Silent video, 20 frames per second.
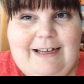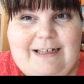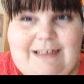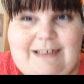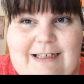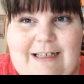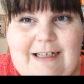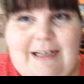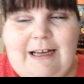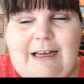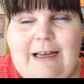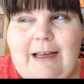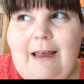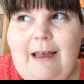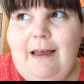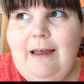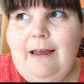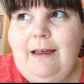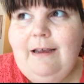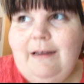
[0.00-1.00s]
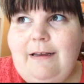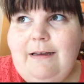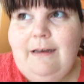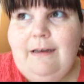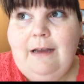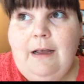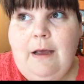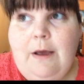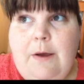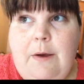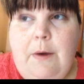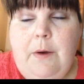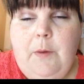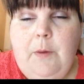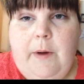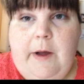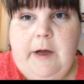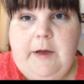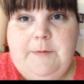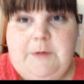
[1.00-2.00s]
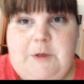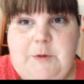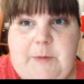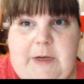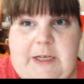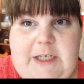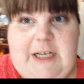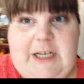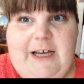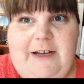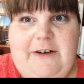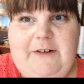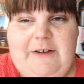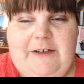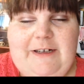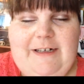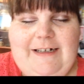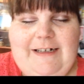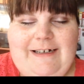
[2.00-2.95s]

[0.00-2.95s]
guys and welcome to my channel